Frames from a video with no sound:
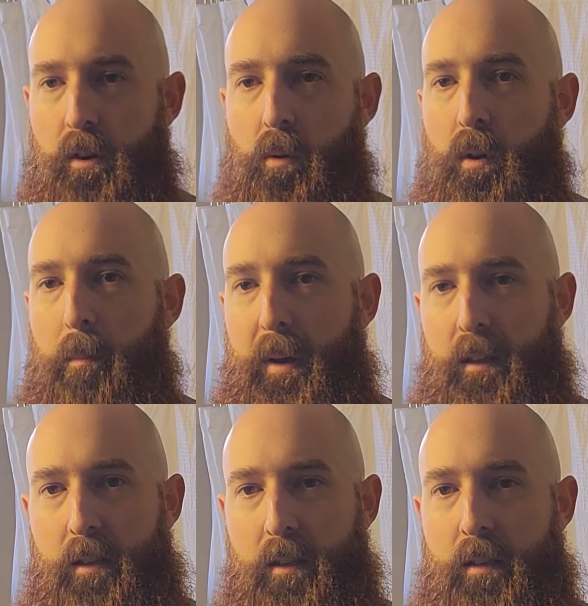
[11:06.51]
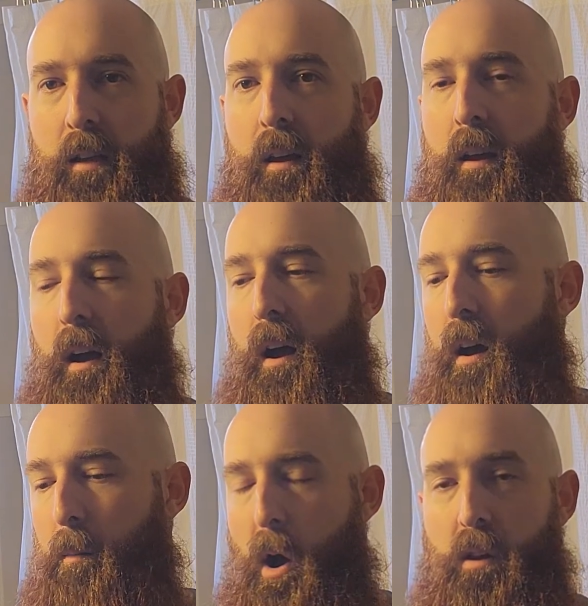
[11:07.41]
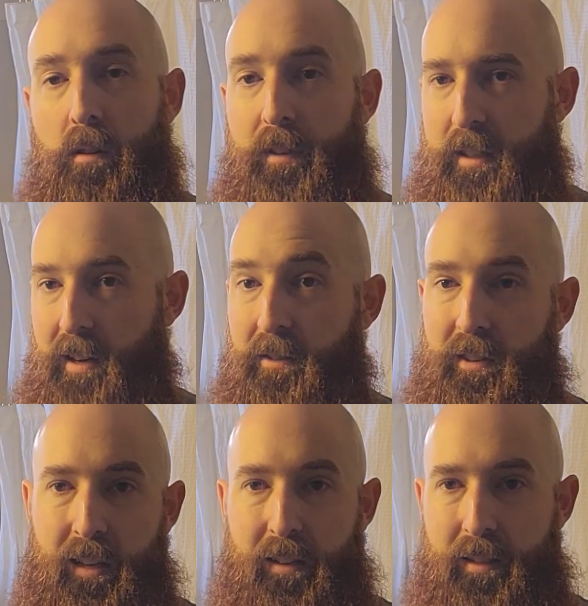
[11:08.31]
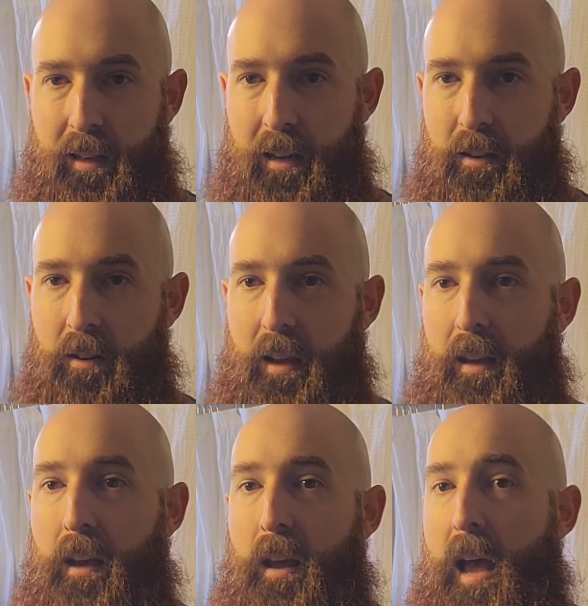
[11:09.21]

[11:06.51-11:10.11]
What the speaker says: You don't want to mix all of these different scents together, like